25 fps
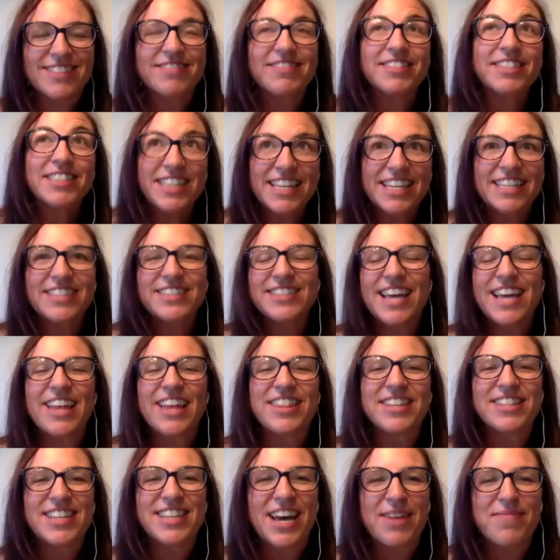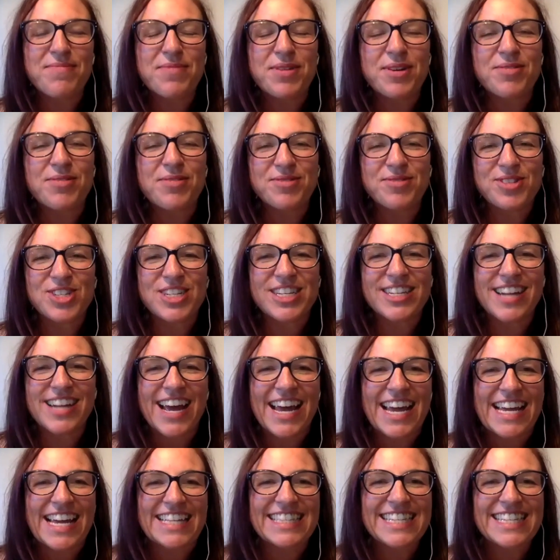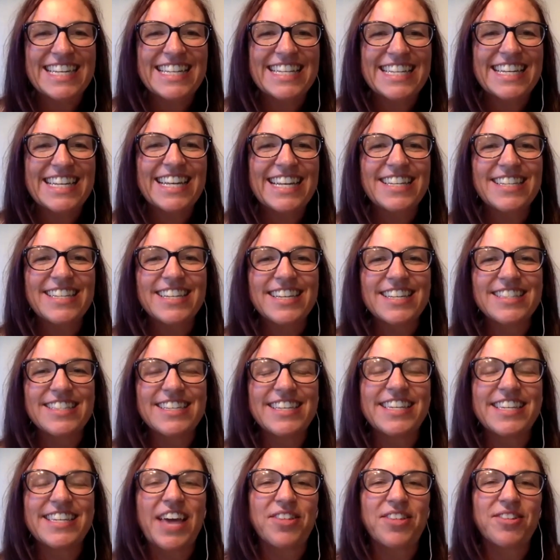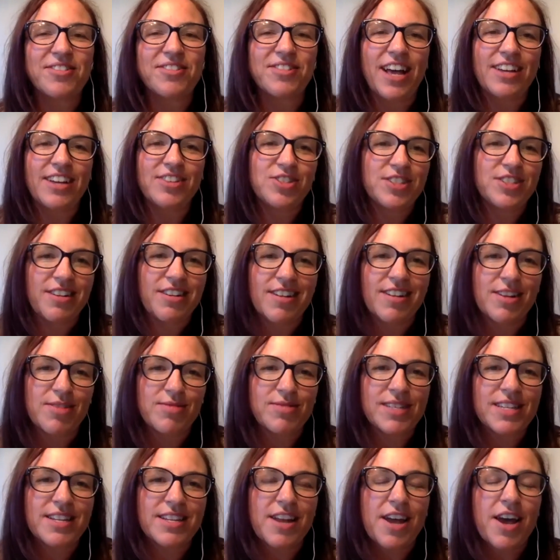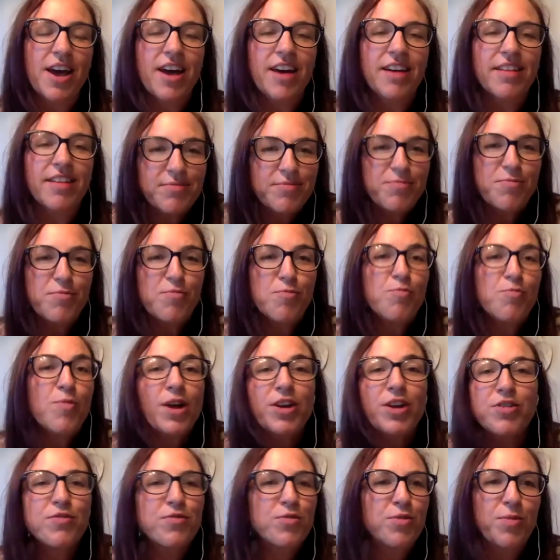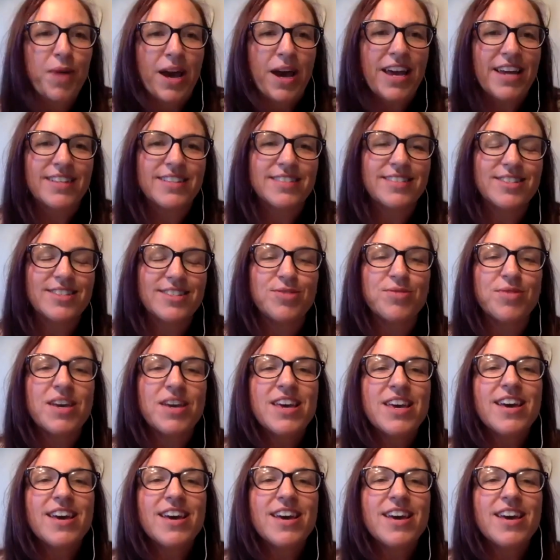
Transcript: six at the time, but she and I attended it together last year, and it was a wonderful way to